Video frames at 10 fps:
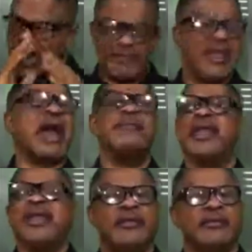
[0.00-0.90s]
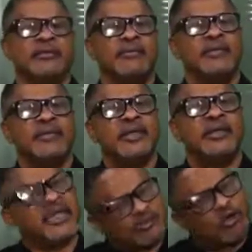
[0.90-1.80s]
I'm, I'm in.
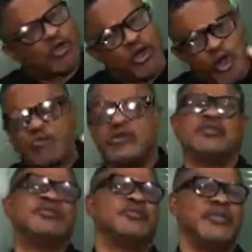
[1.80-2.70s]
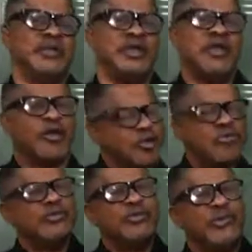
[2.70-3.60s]
That's what God wants you to be. God
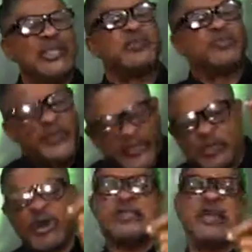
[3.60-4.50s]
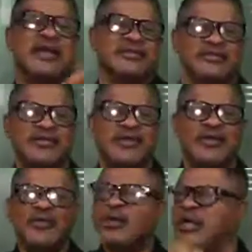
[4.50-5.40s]
wants you to be a spiritual giant.
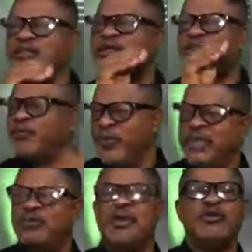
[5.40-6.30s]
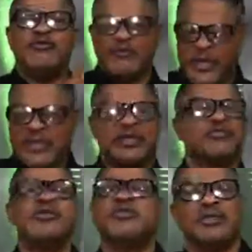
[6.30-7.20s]
You can't just be the way you've been in
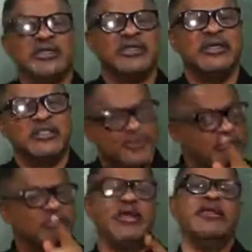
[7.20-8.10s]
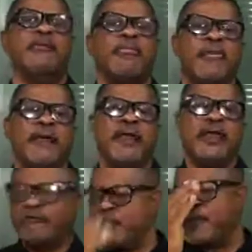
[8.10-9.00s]
2020 spiritually.
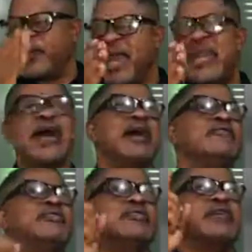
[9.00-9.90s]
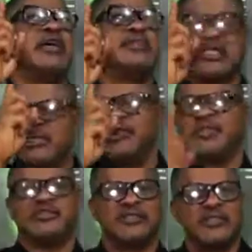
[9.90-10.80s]
If your prayer life is uh, 30
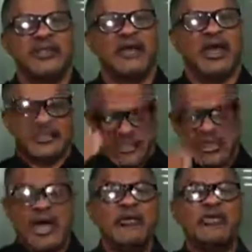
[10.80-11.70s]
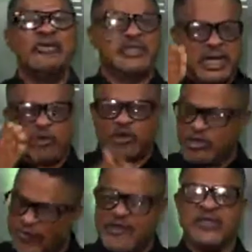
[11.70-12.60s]
minutes until now is now
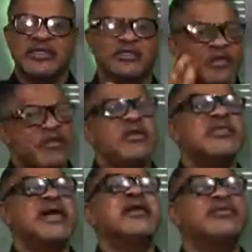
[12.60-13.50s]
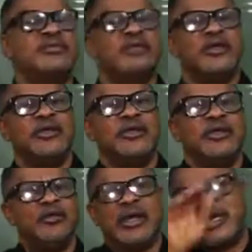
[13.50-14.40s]
25 minutes, you are going down.
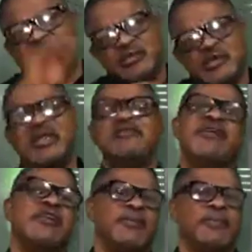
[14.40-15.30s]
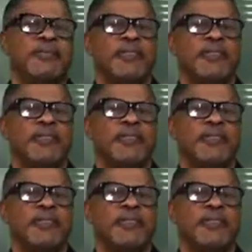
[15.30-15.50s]
You are getting underdeveloped.